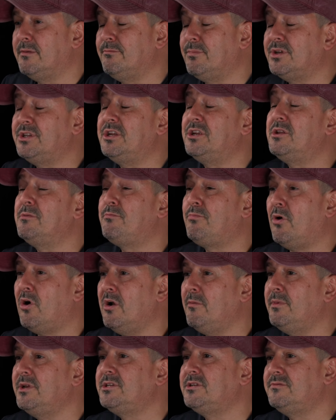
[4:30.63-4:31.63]
but the
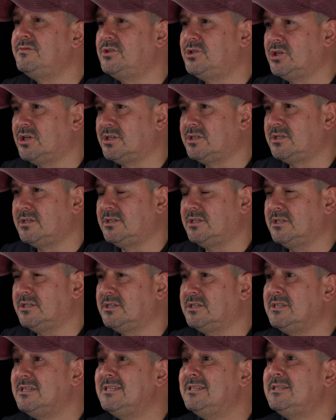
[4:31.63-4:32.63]
Department of Justice